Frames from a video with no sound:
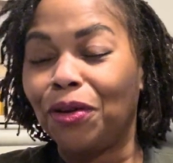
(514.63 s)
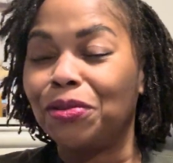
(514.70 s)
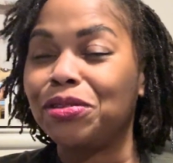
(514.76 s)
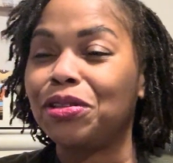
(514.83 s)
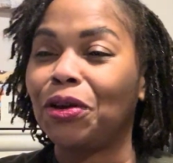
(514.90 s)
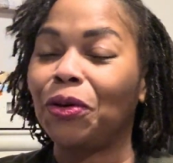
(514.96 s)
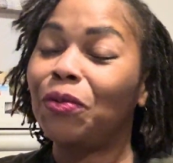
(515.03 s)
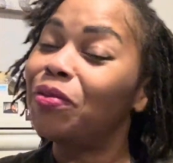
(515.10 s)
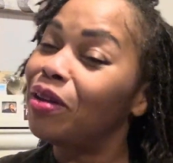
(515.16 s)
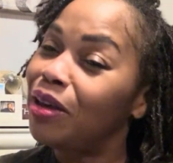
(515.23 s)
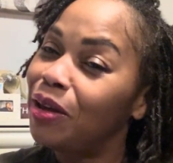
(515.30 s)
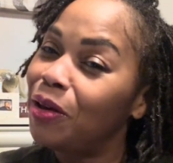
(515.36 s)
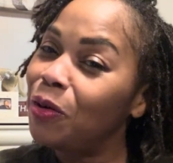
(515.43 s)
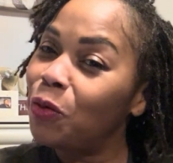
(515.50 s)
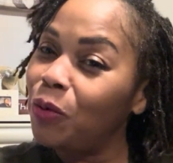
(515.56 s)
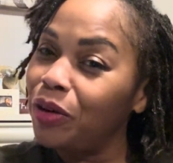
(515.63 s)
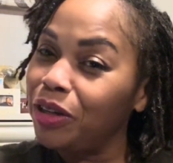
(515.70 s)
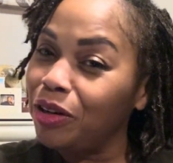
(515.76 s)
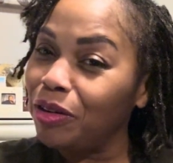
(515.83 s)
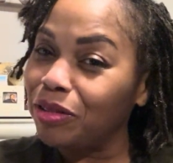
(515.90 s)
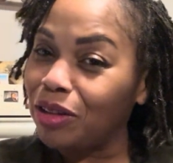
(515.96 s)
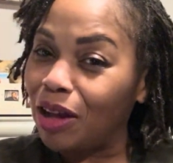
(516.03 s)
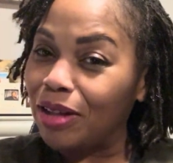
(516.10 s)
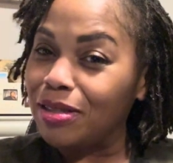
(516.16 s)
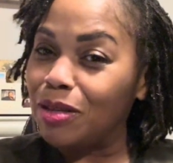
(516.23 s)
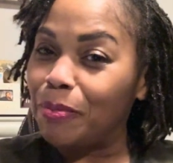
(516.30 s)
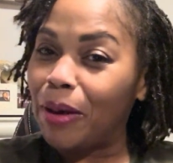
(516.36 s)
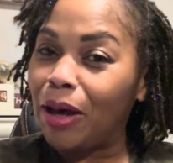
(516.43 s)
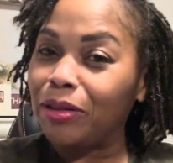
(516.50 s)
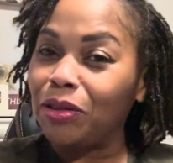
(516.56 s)
So what are your thoughts
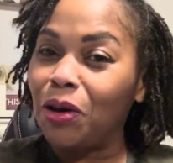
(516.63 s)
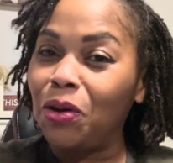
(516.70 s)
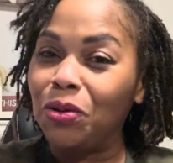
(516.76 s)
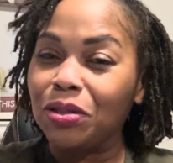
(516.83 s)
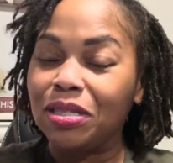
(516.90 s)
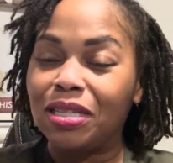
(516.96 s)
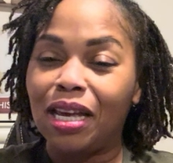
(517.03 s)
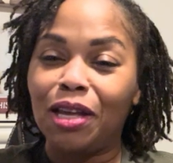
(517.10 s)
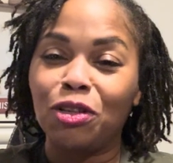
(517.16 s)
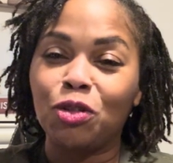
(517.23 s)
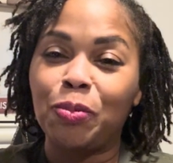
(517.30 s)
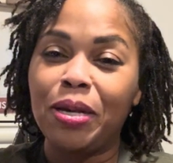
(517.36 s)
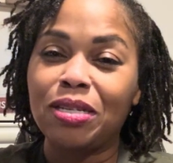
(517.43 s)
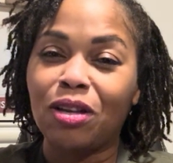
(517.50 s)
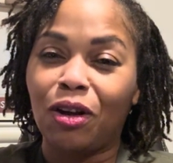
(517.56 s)
about the whole sales piece?